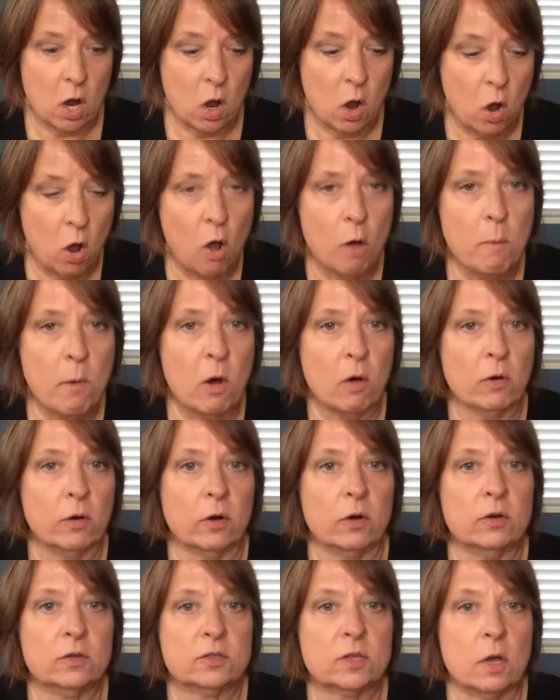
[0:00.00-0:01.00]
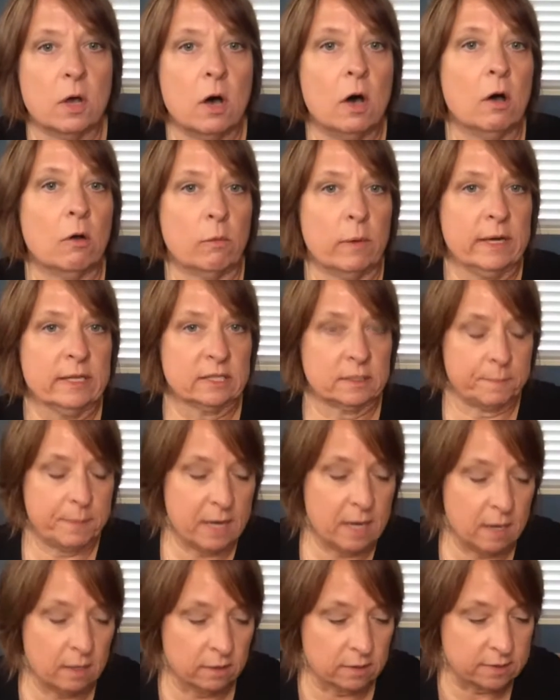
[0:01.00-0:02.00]
homeowner's all risk
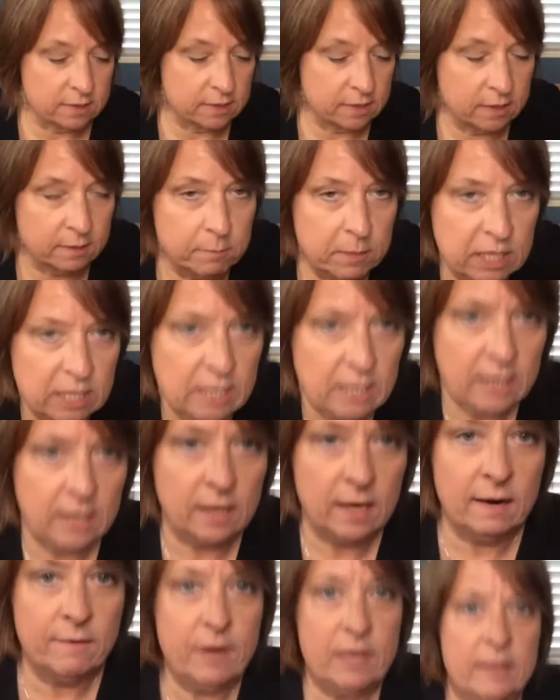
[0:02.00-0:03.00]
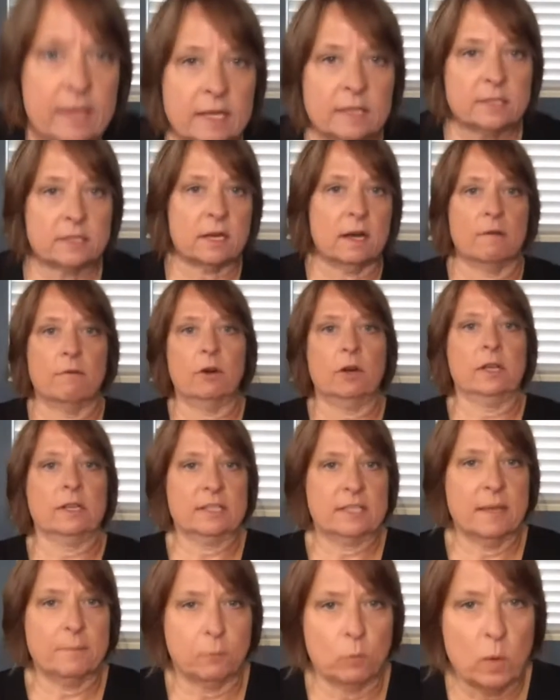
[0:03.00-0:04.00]
policy, meaning everything's covered
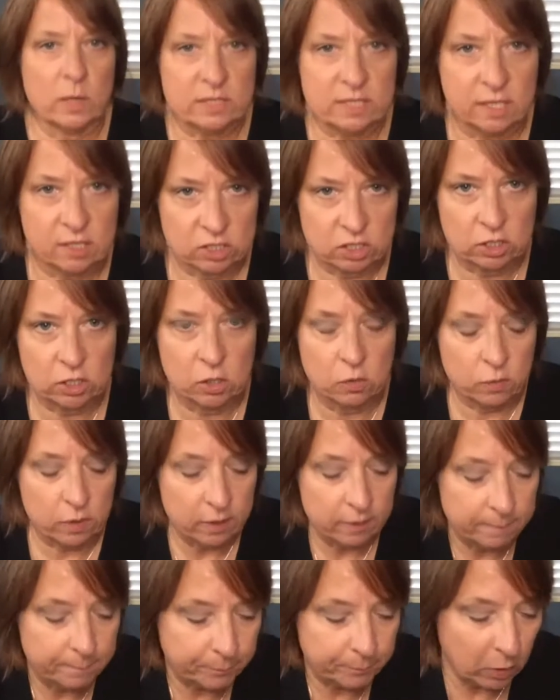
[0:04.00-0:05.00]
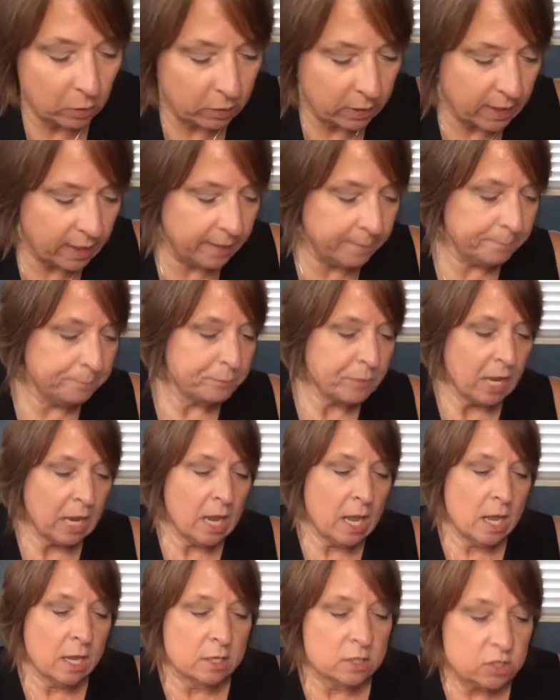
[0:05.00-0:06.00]
except what's excluded. Okay.
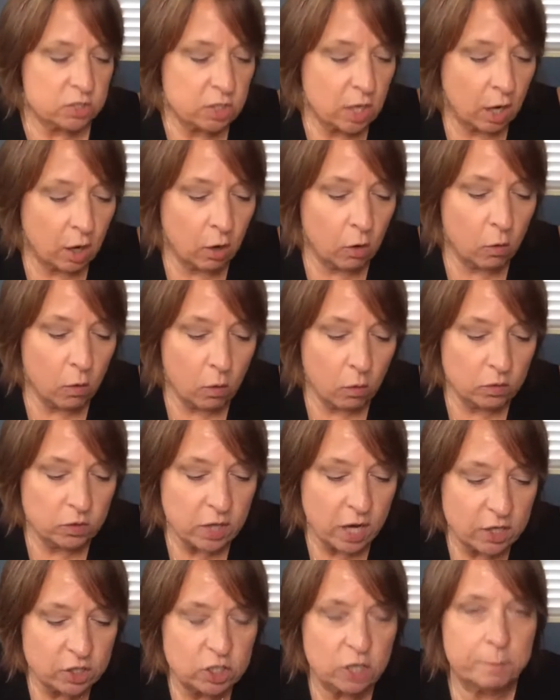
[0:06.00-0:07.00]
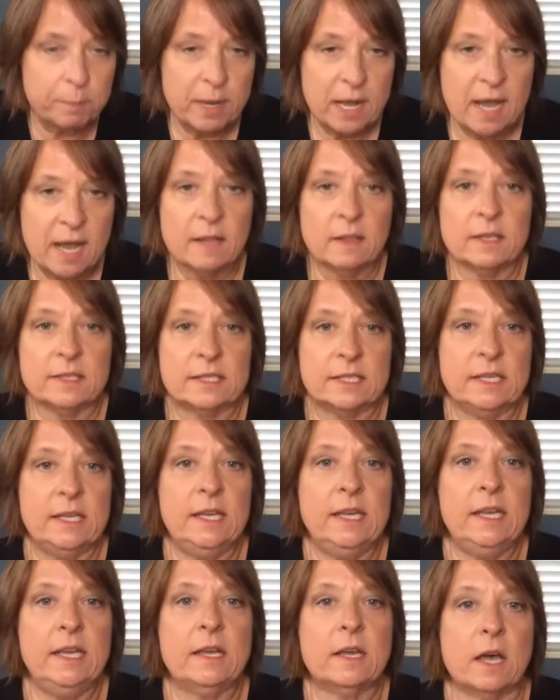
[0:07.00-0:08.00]
So does your
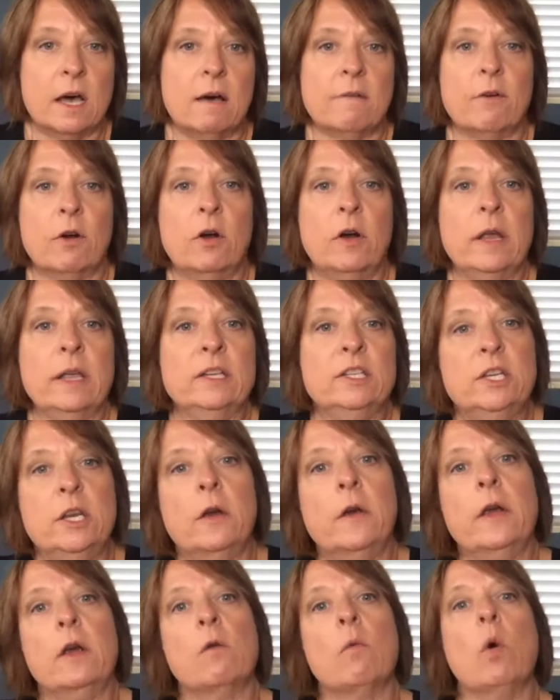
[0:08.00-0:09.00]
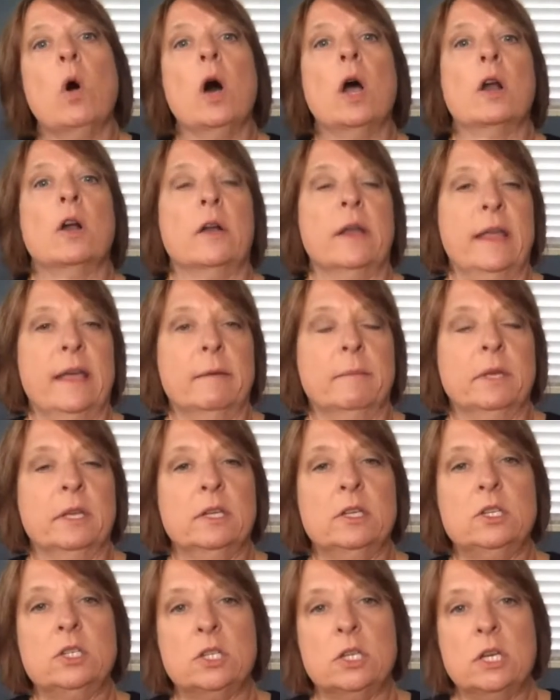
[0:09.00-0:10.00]
policy cover interior water
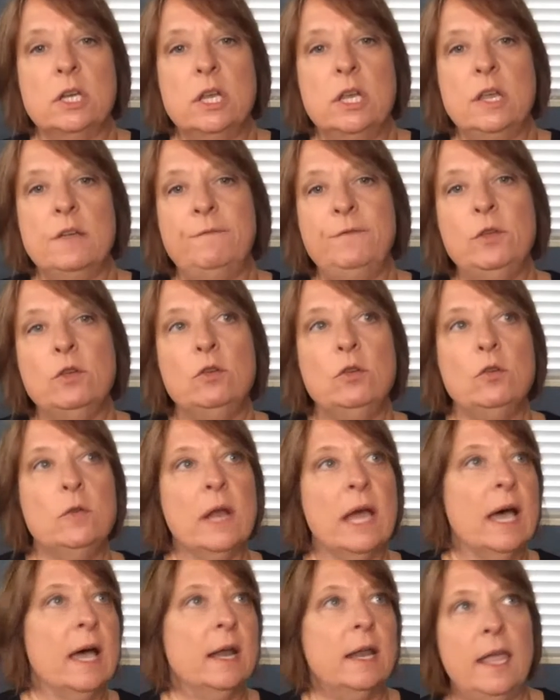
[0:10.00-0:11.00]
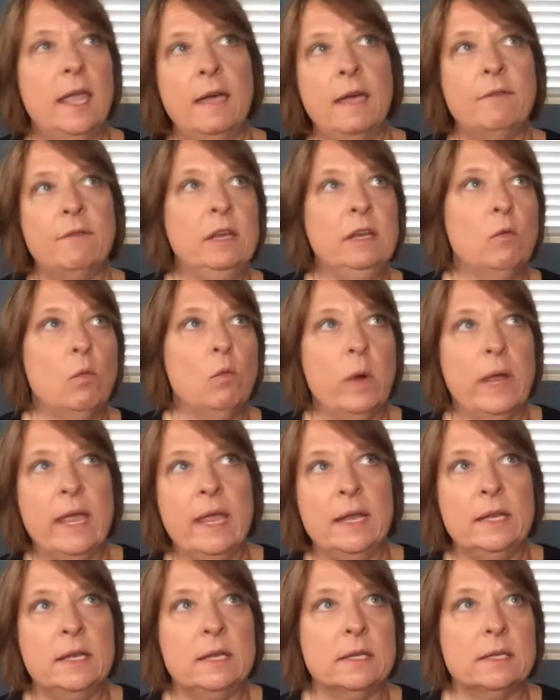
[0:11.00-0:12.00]
damage if you do not have any
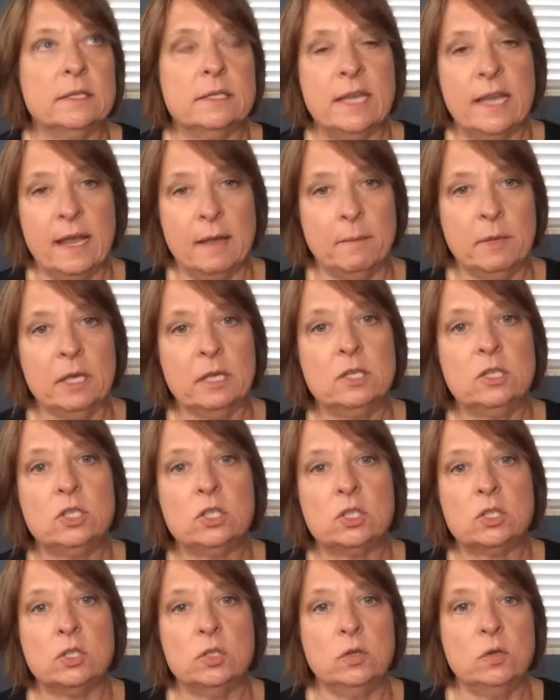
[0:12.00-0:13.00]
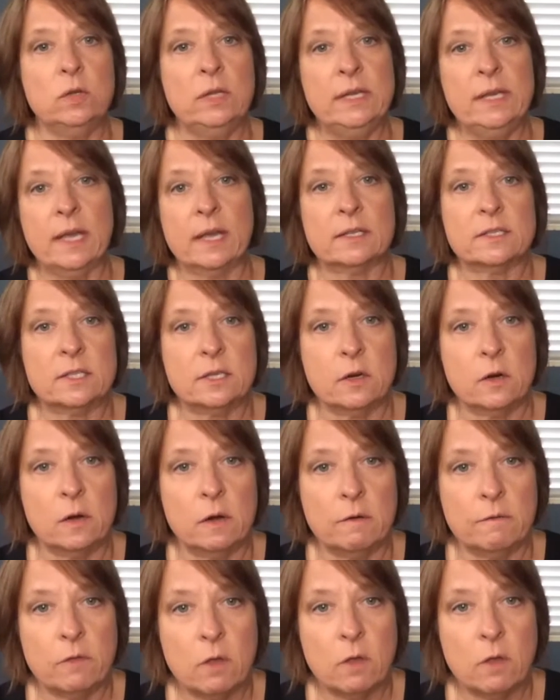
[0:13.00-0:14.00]
wind damage to the
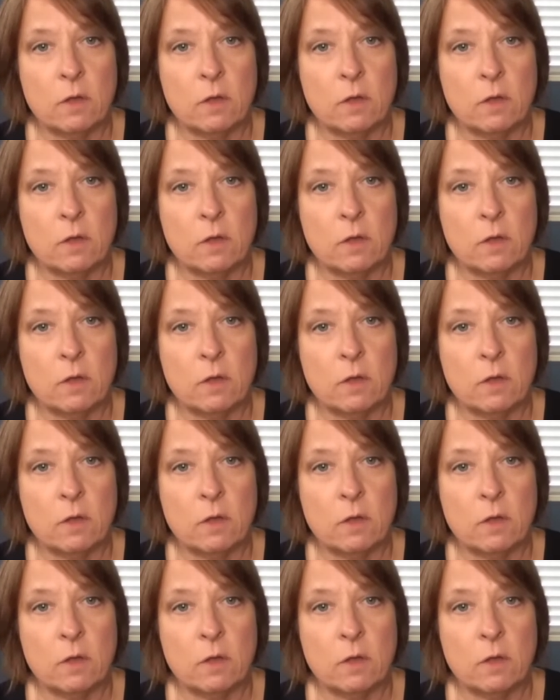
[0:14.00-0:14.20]
exterior of the